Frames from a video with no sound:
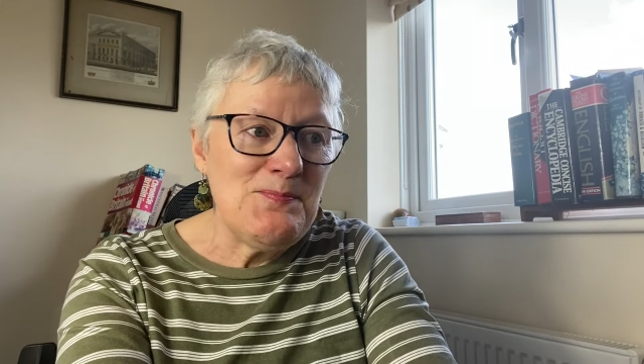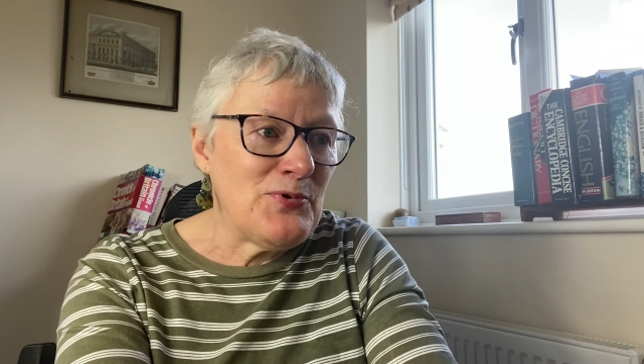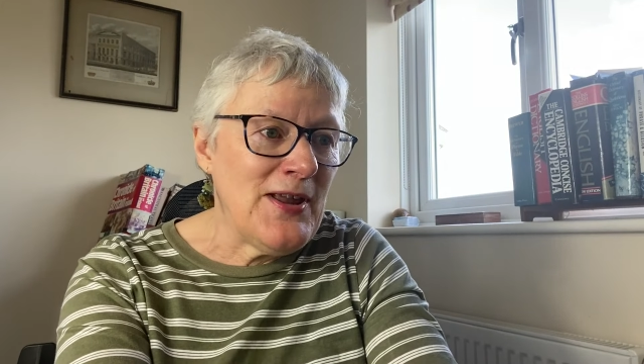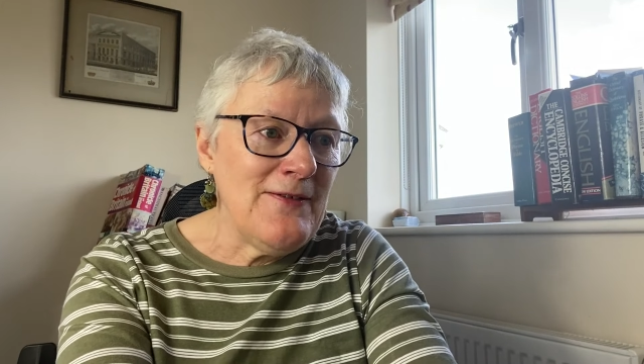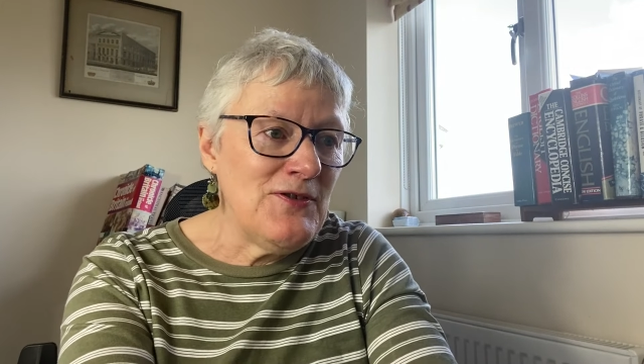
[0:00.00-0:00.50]

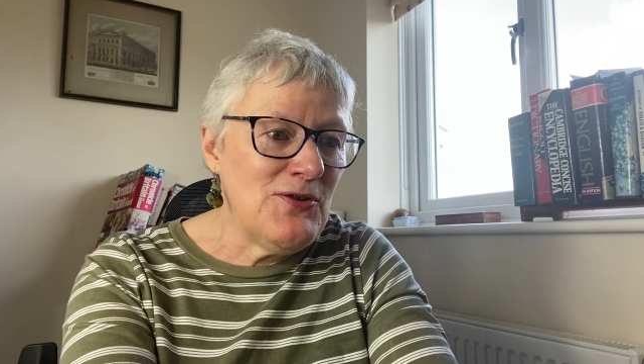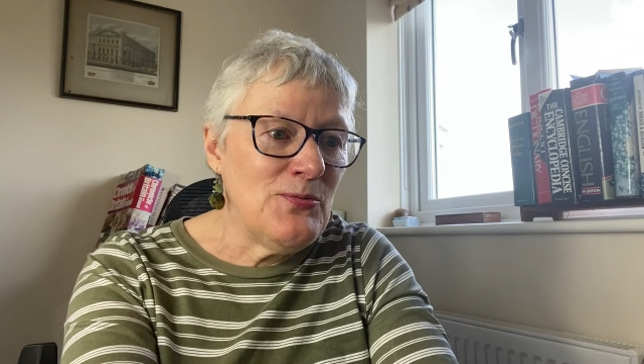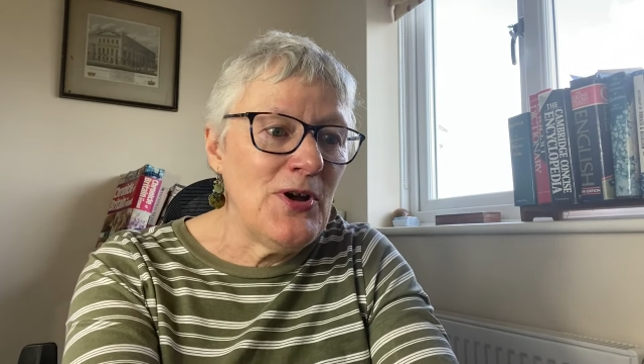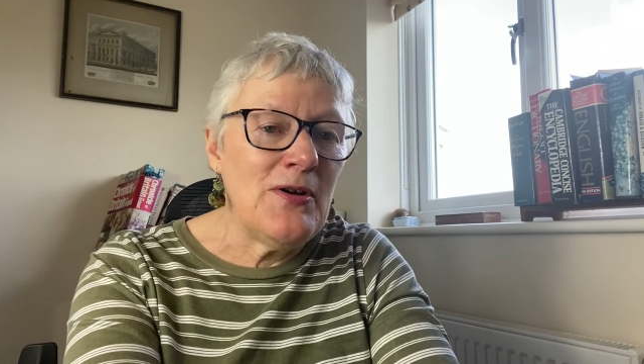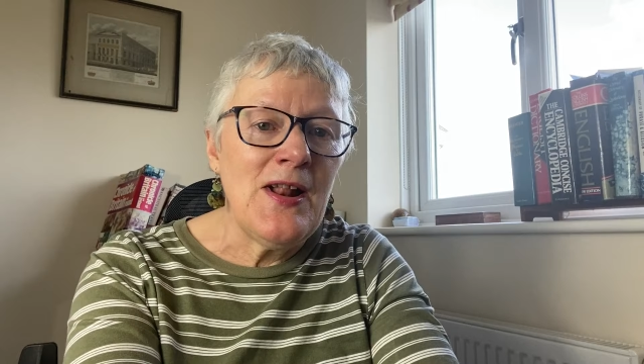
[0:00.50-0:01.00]
brave new
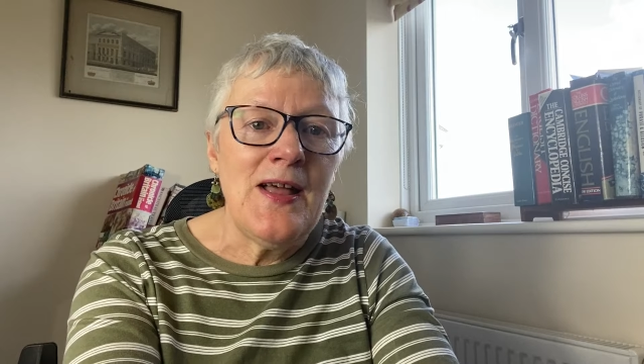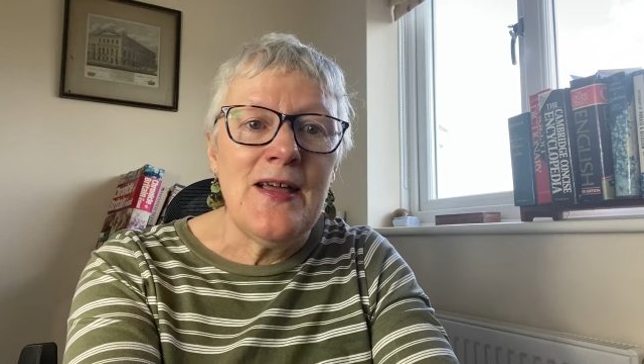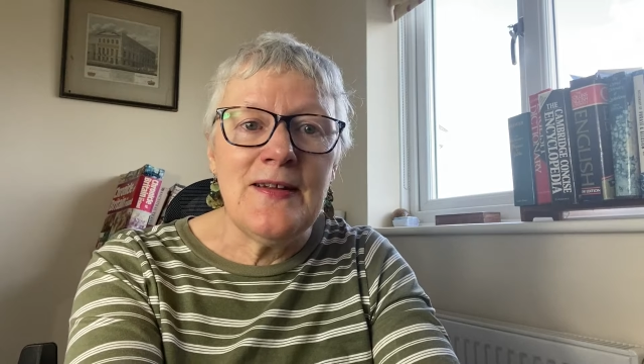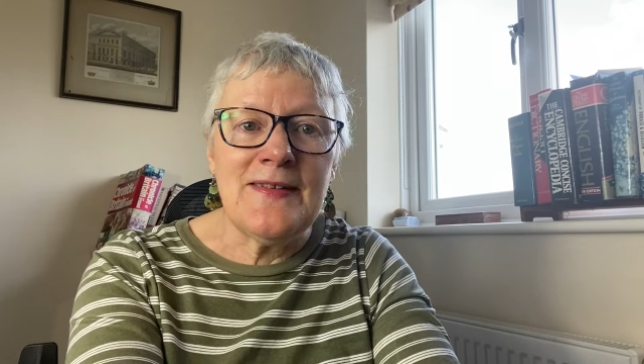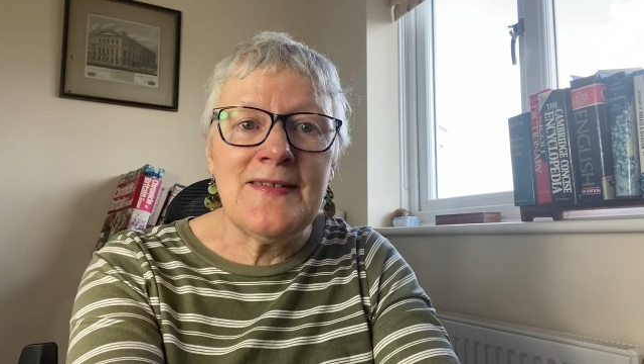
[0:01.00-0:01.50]
world,
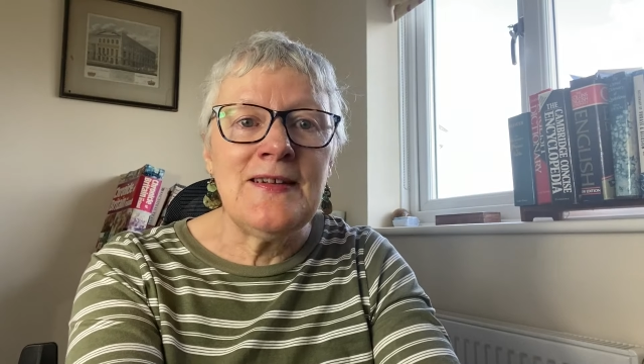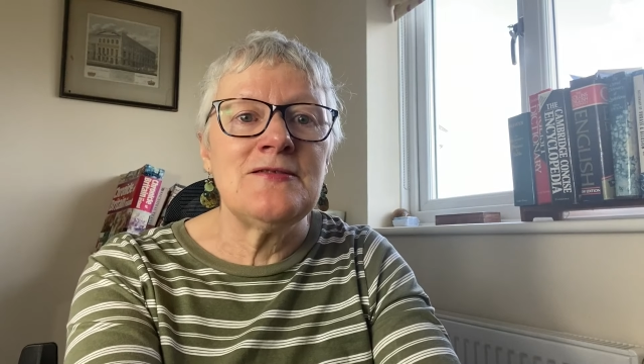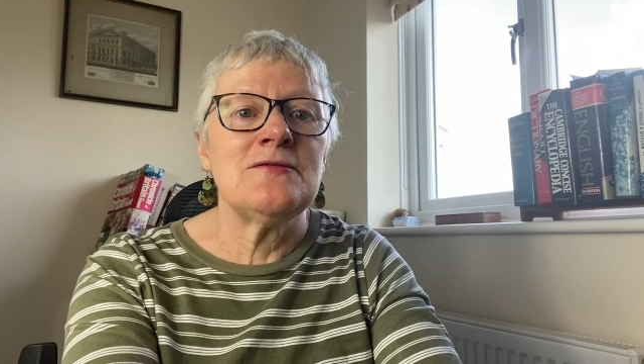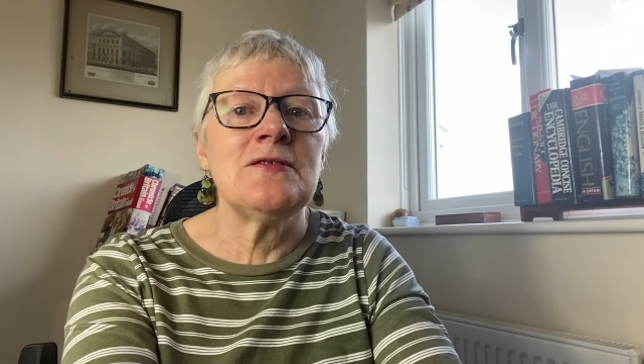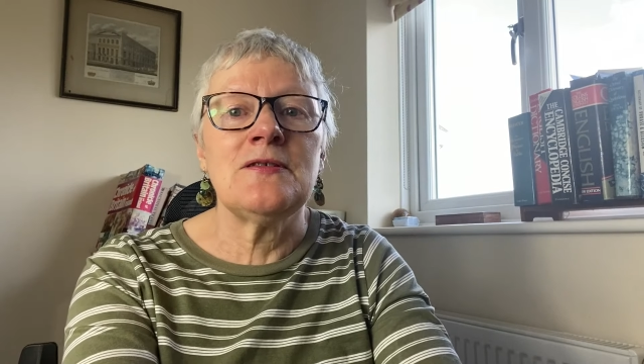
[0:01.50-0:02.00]
et
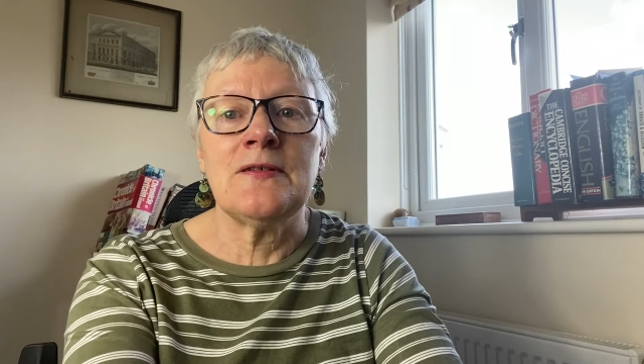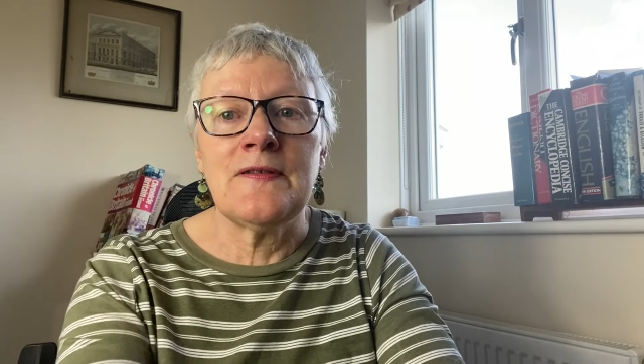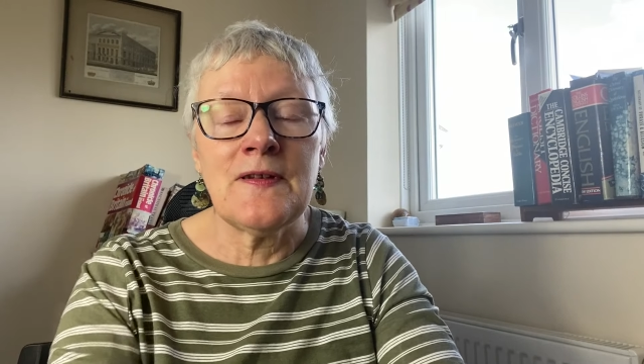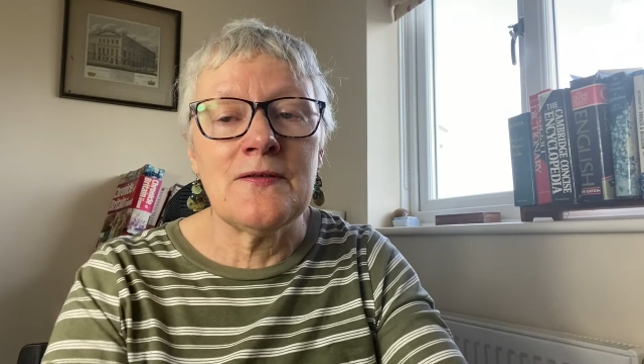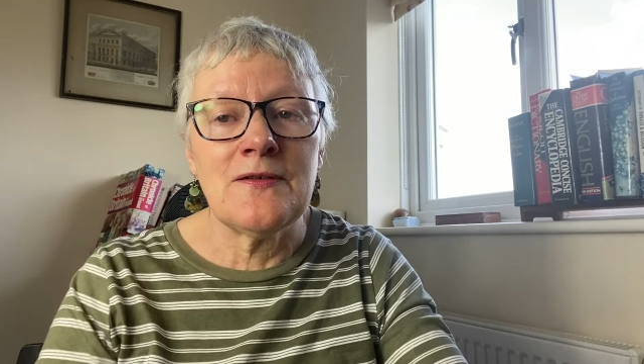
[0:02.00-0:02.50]
cetera, et
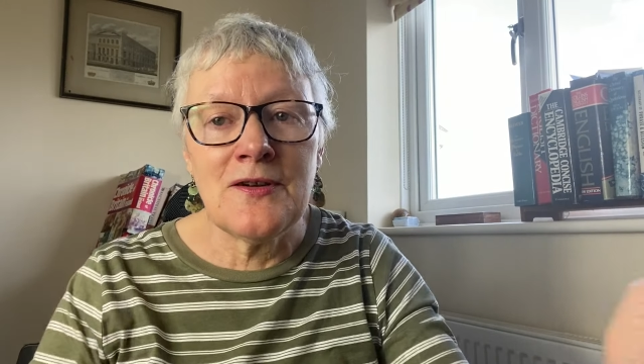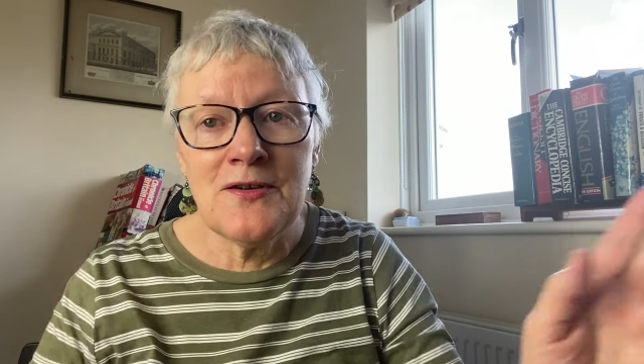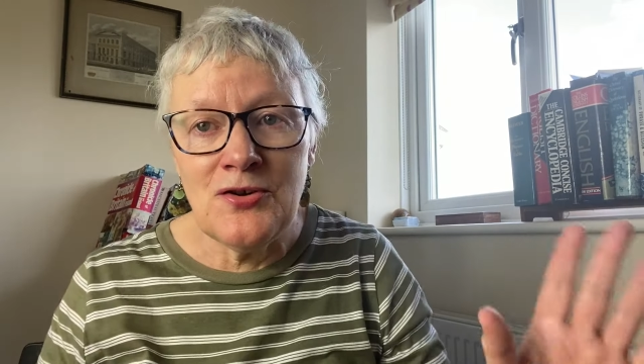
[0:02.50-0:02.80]
cetera.